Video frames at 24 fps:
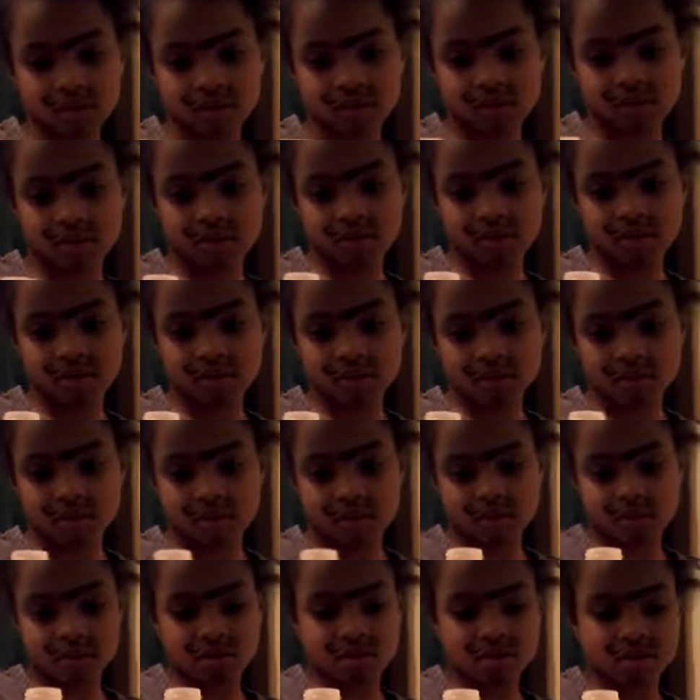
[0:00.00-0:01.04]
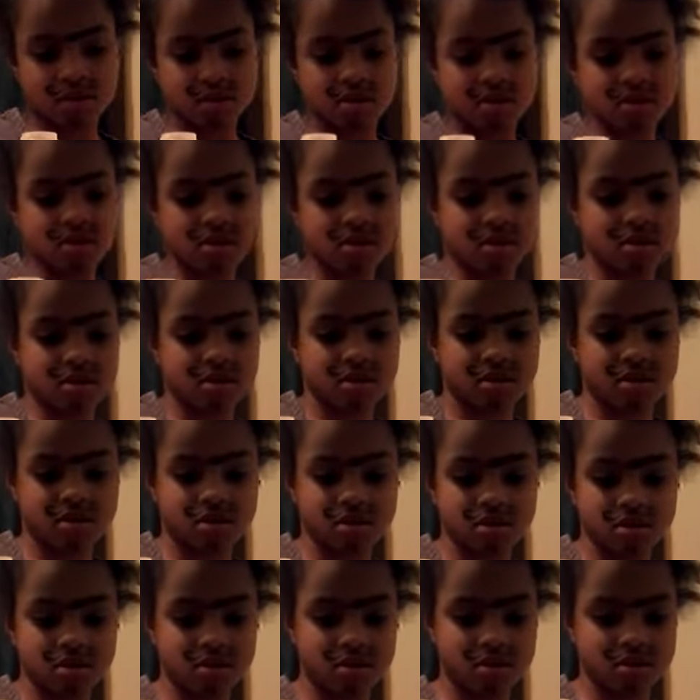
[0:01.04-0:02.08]

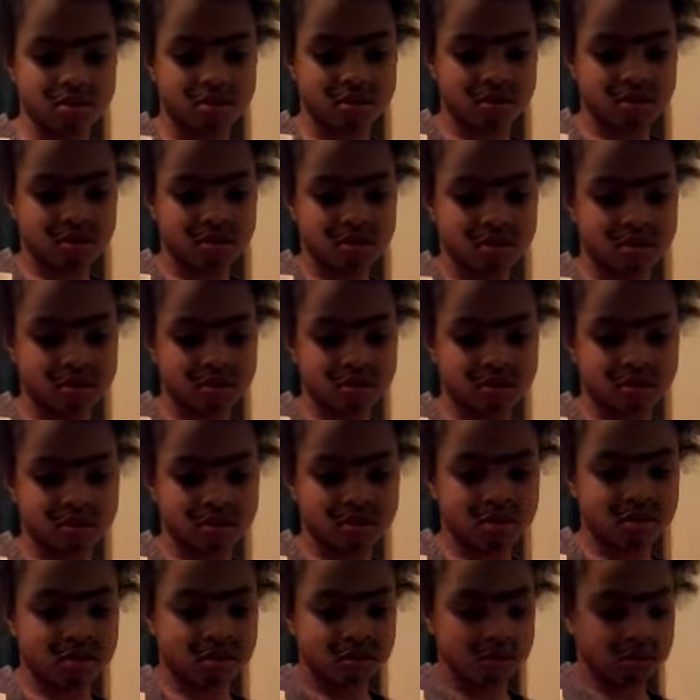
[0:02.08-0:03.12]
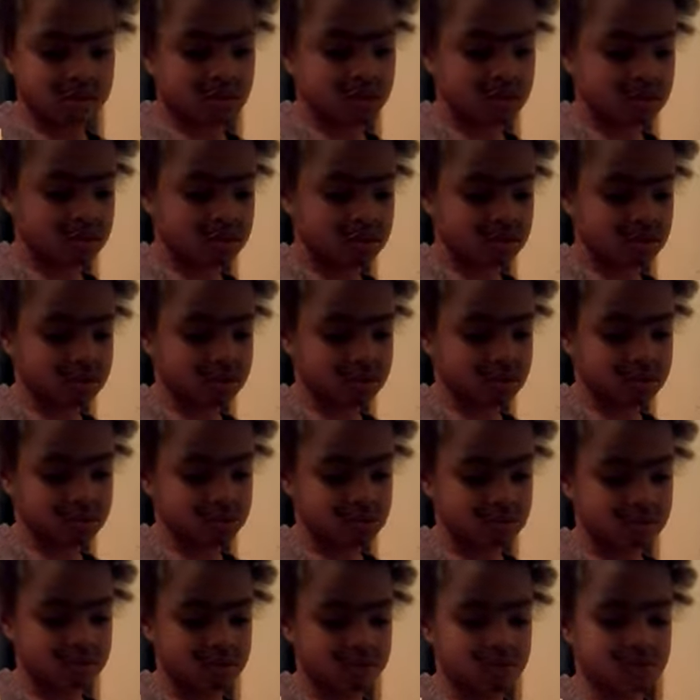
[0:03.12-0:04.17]

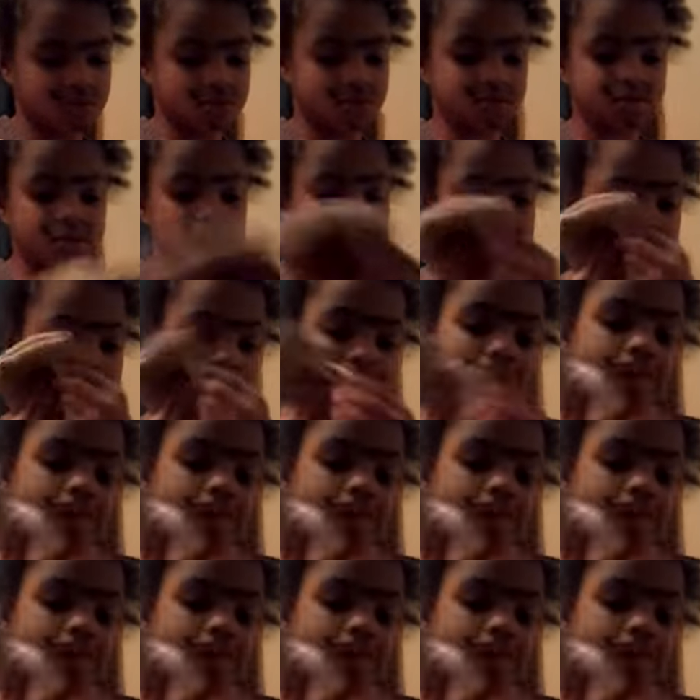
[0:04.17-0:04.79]
Nothing is said.